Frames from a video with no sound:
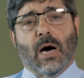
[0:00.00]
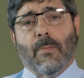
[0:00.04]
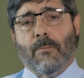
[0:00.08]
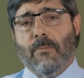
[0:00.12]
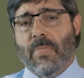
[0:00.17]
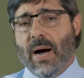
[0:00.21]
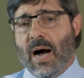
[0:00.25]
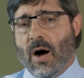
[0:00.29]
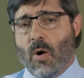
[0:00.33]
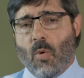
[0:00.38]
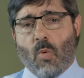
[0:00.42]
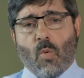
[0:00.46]

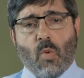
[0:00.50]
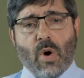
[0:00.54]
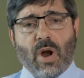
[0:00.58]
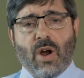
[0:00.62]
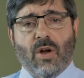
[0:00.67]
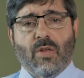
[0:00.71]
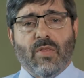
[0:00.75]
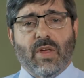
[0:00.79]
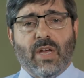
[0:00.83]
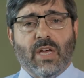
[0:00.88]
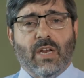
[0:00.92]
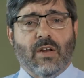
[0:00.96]
about
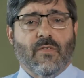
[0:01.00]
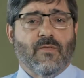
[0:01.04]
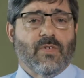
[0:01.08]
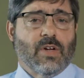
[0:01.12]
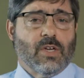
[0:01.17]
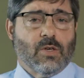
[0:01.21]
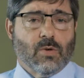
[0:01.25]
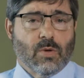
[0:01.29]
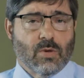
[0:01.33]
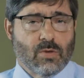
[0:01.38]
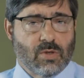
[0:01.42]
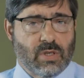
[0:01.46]
where the
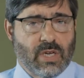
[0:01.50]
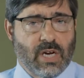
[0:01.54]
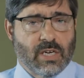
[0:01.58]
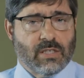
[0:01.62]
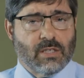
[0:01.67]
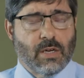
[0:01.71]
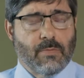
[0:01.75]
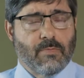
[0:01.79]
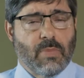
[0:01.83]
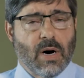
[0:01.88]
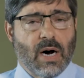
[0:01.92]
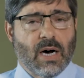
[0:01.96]
individual who's
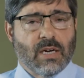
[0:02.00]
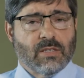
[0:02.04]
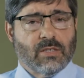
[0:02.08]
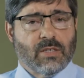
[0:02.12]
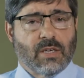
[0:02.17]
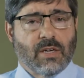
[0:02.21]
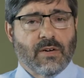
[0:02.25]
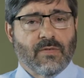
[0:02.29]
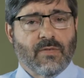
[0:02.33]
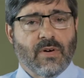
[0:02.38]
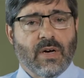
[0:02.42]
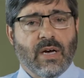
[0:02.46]
tested
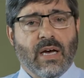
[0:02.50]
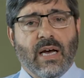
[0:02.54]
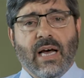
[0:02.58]
positive